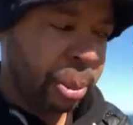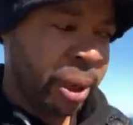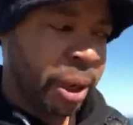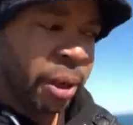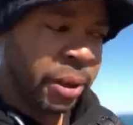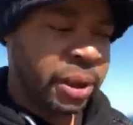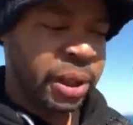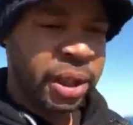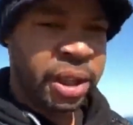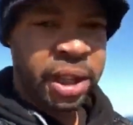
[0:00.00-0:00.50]

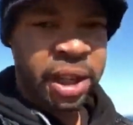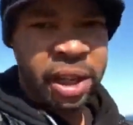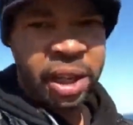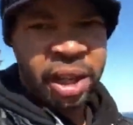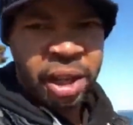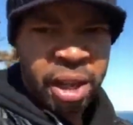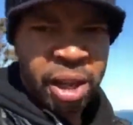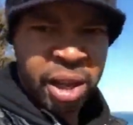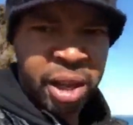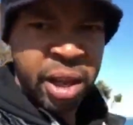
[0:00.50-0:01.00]
about
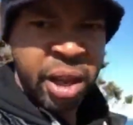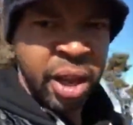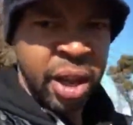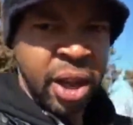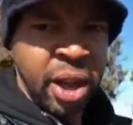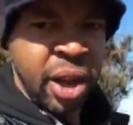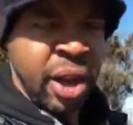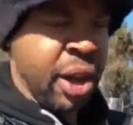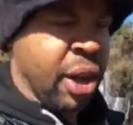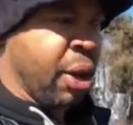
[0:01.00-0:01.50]
today
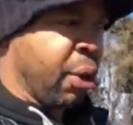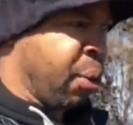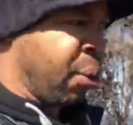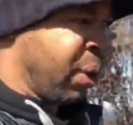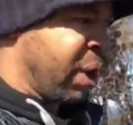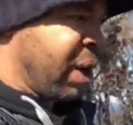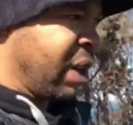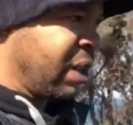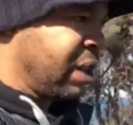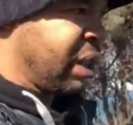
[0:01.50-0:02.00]

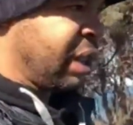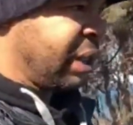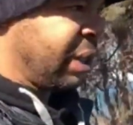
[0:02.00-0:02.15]
was